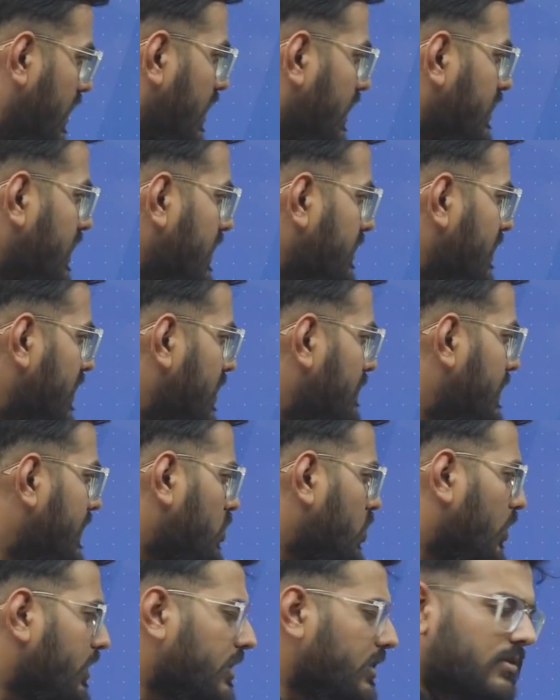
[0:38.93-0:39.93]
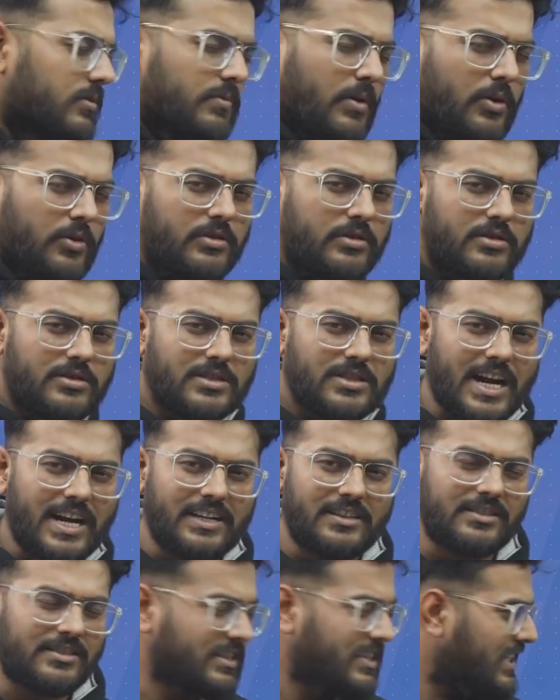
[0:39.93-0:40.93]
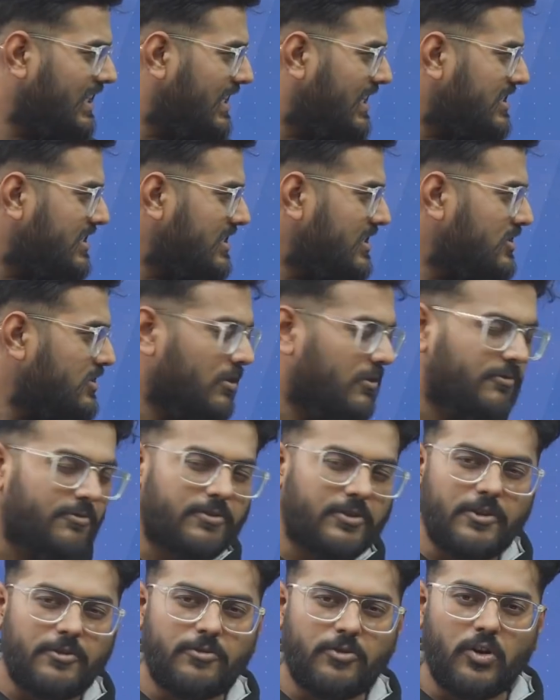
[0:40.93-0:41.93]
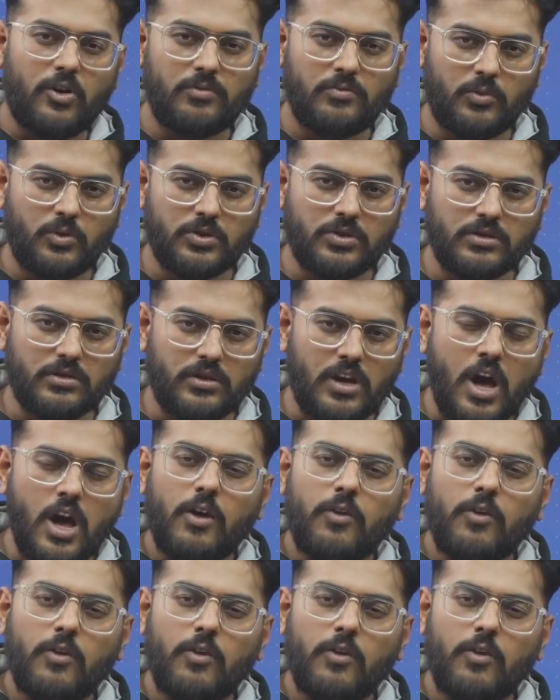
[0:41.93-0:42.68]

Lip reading: Then we'll be talking about the standard cases of free fall motion.